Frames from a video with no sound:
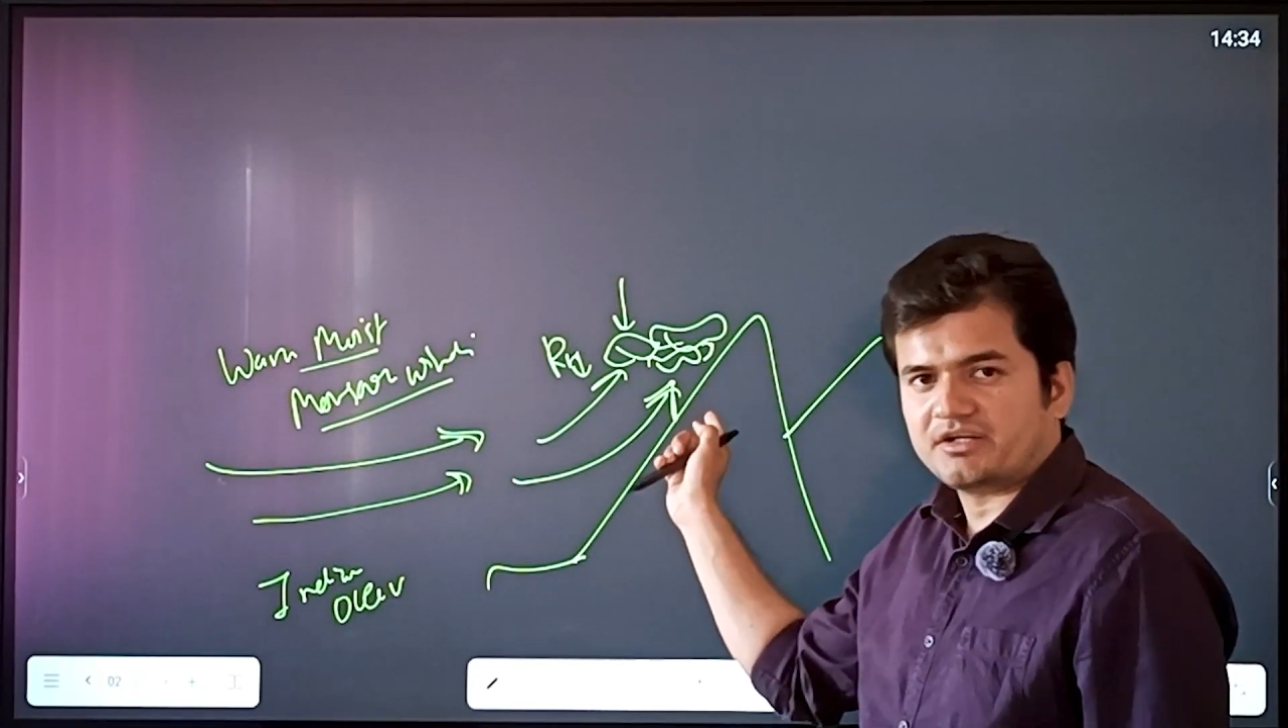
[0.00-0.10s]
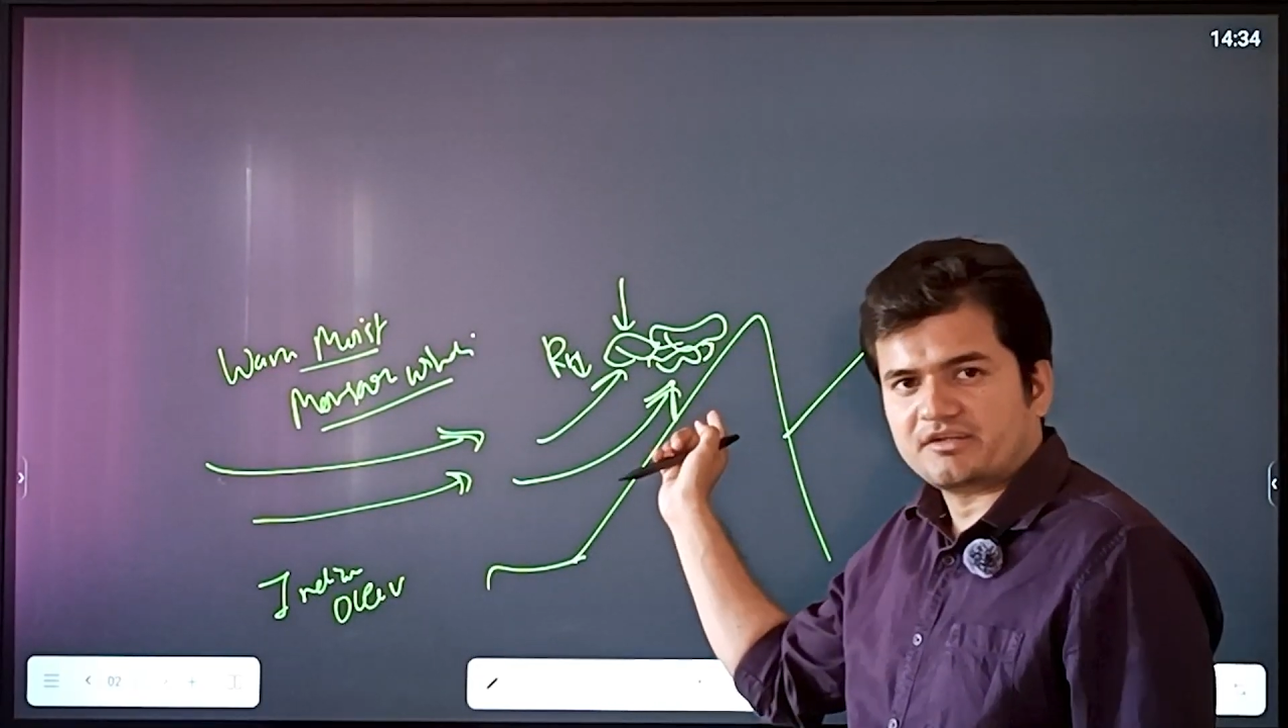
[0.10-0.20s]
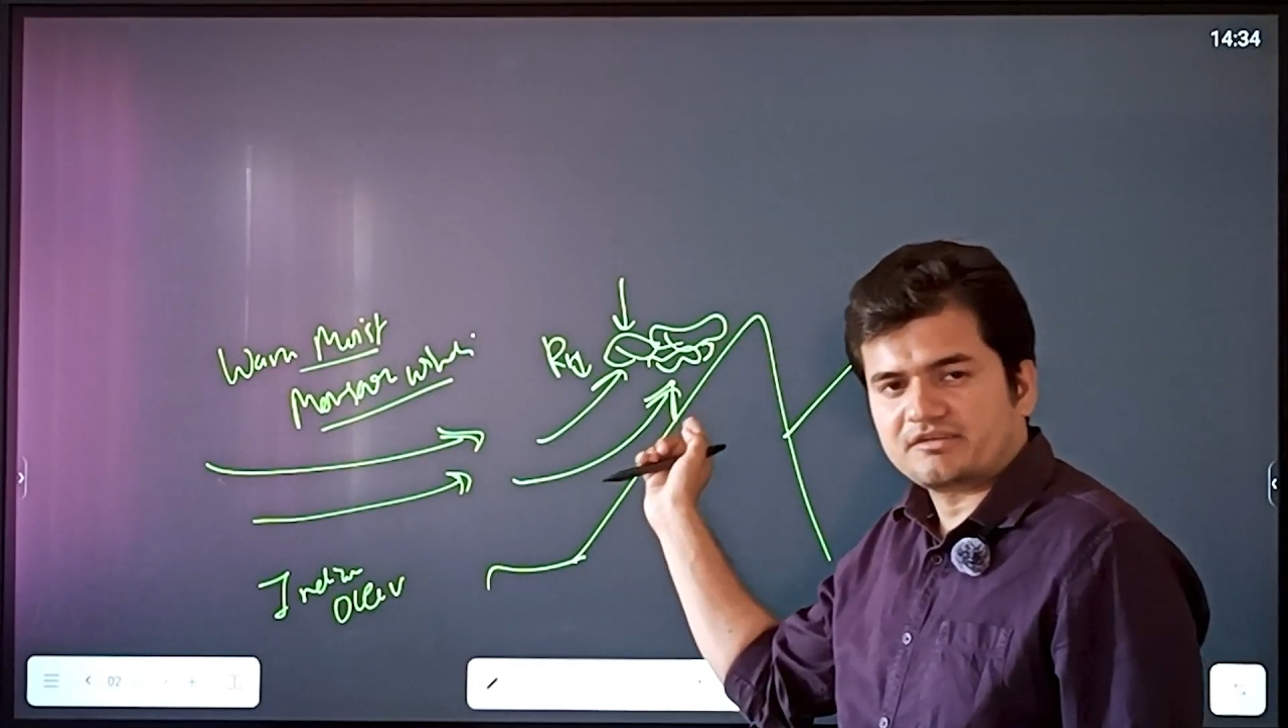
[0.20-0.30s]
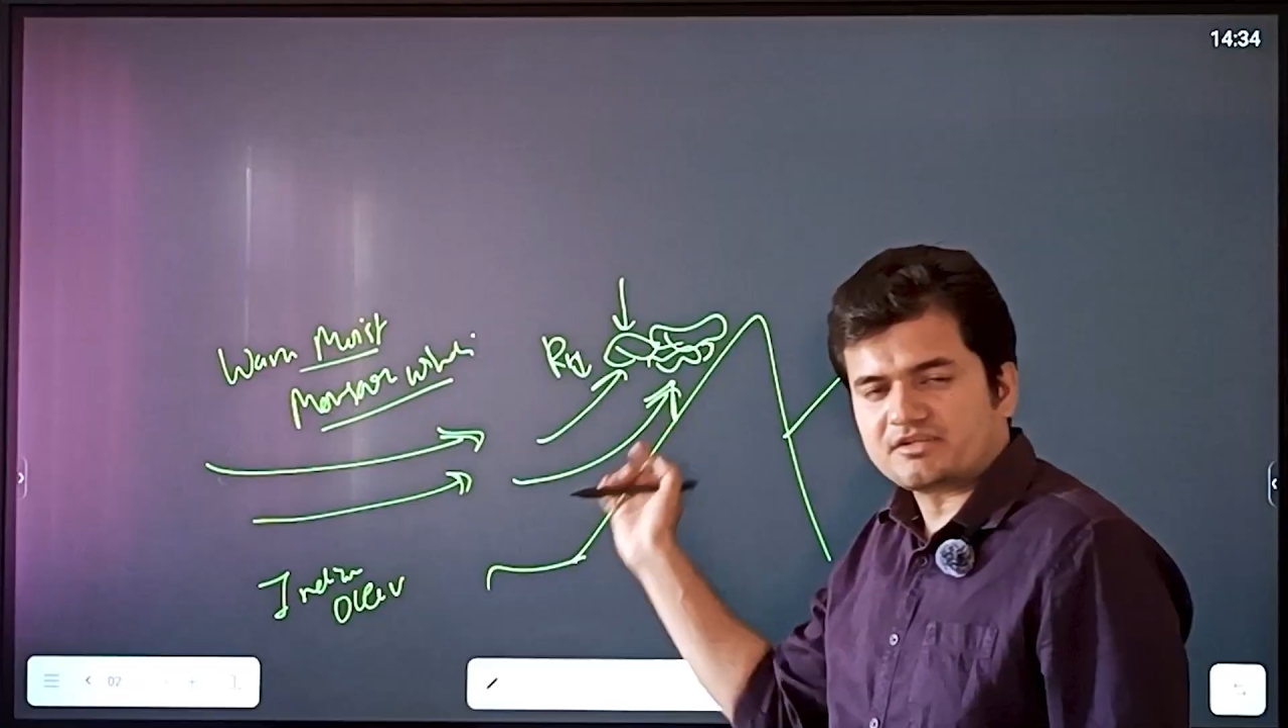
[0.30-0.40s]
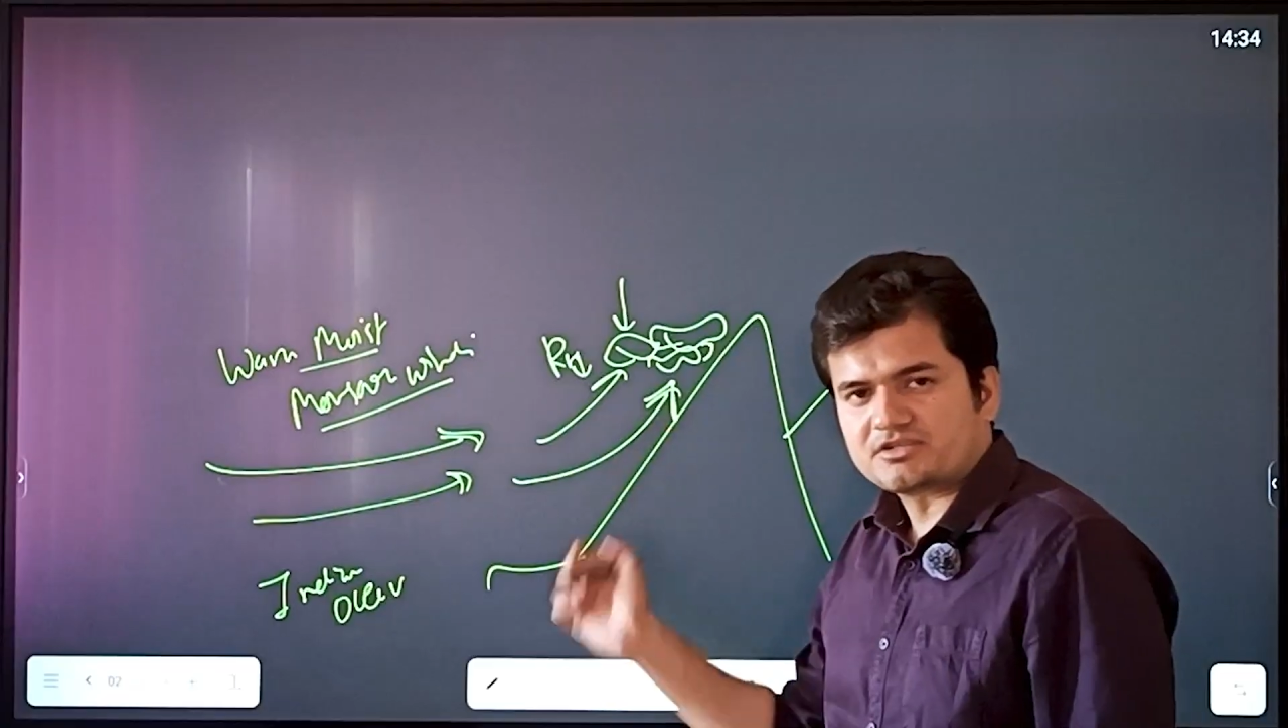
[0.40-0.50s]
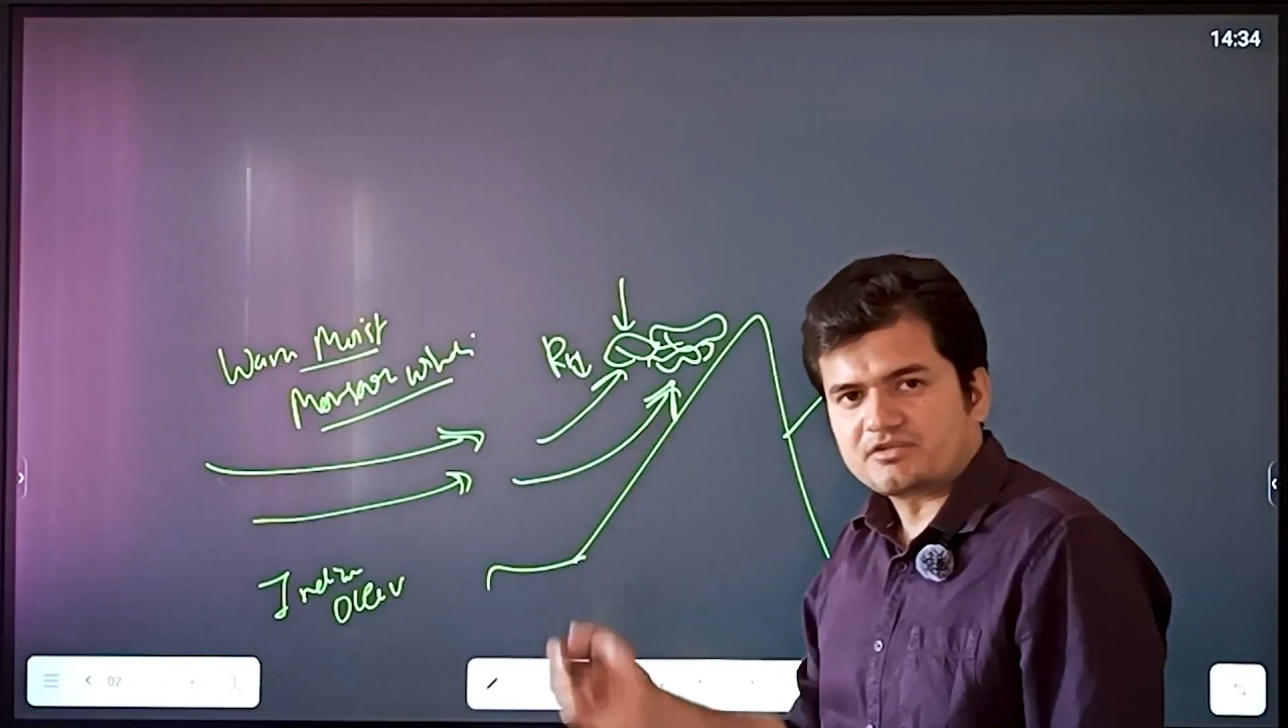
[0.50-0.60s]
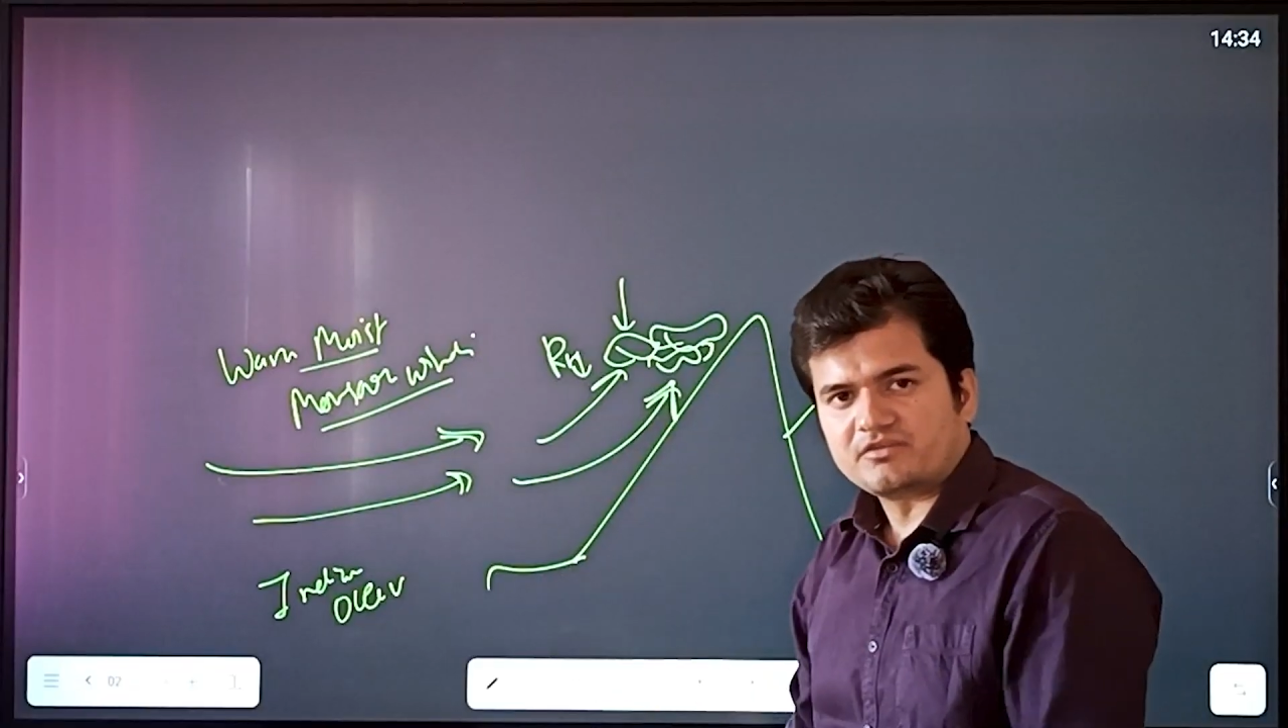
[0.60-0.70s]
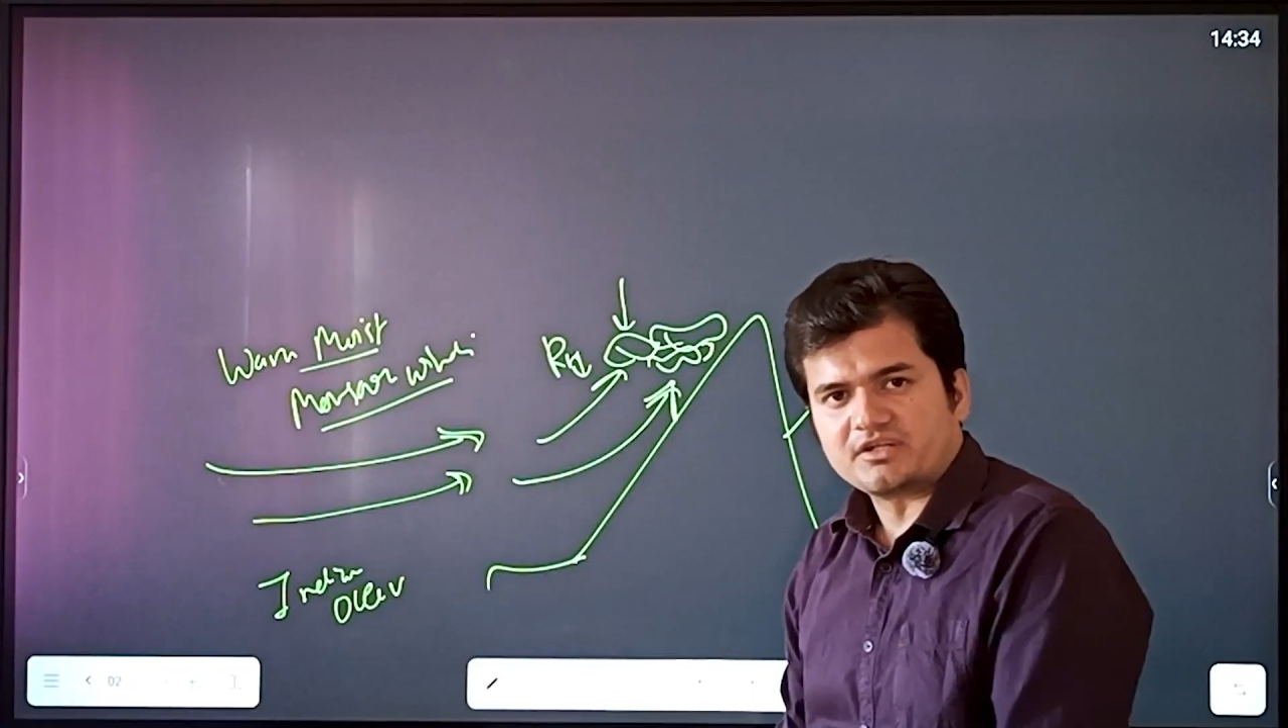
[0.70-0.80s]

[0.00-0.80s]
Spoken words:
condensation,